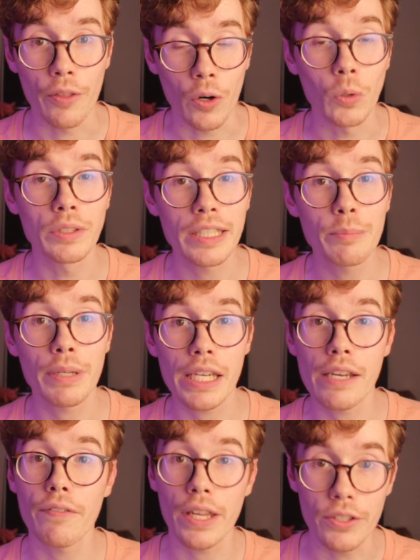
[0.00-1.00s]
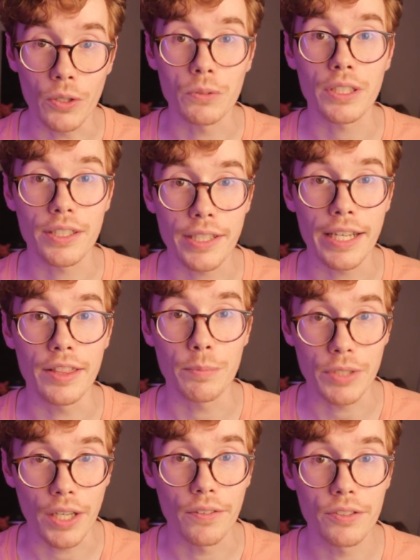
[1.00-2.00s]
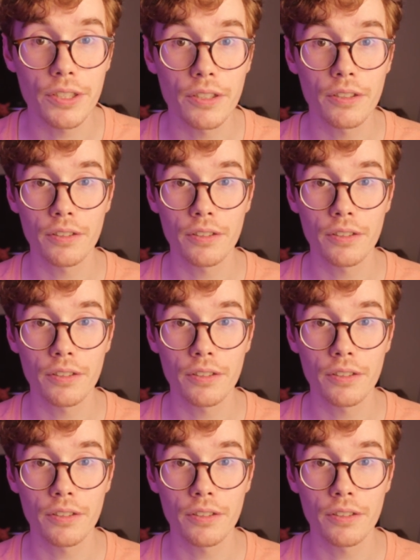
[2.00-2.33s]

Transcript: they're only in P if they don't contain themselves.